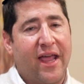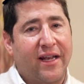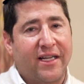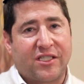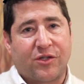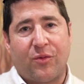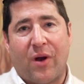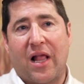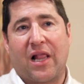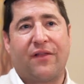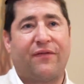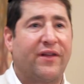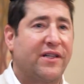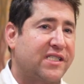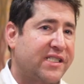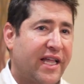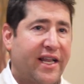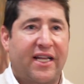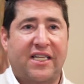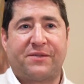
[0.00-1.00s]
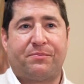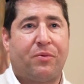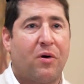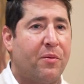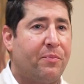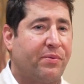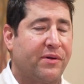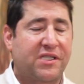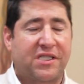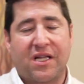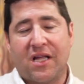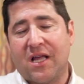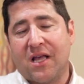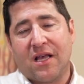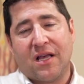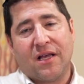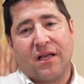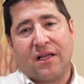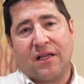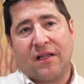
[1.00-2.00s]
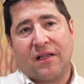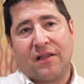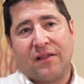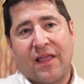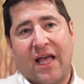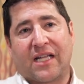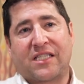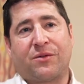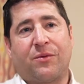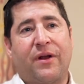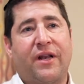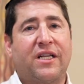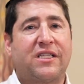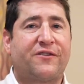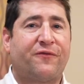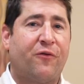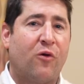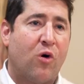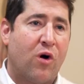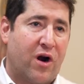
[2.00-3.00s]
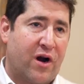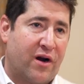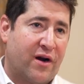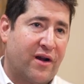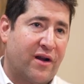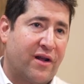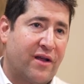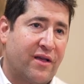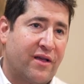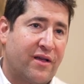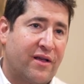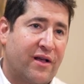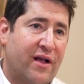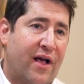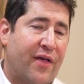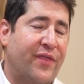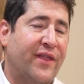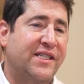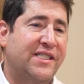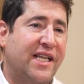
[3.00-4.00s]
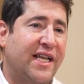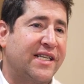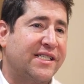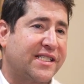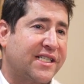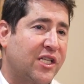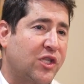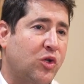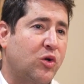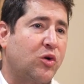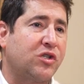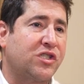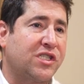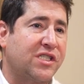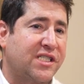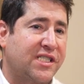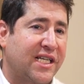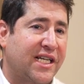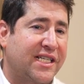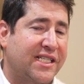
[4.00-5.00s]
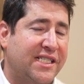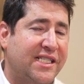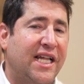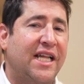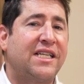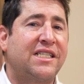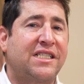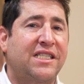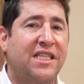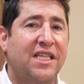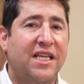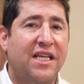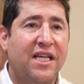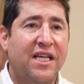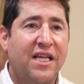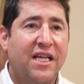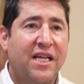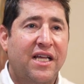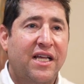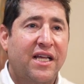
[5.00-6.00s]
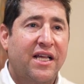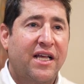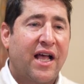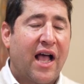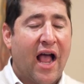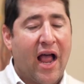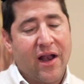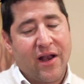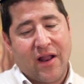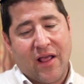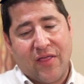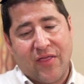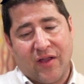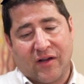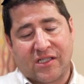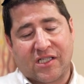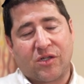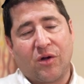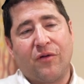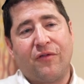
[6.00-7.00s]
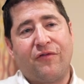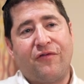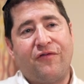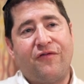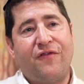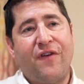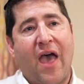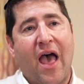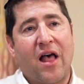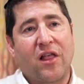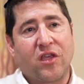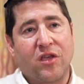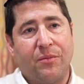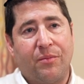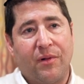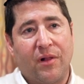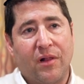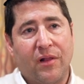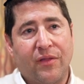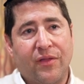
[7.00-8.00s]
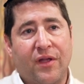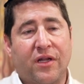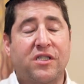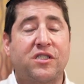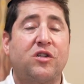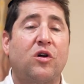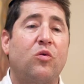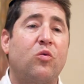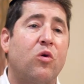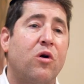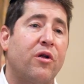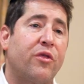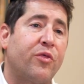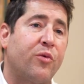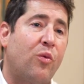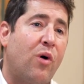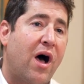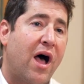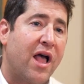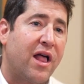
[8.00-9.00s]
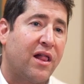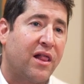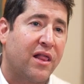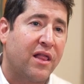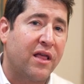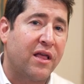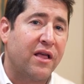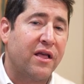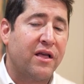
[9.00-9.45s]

and its relevance and its purpose. That's what it's for. And these institutions exist, and they're so valuable, they're so worthwhile,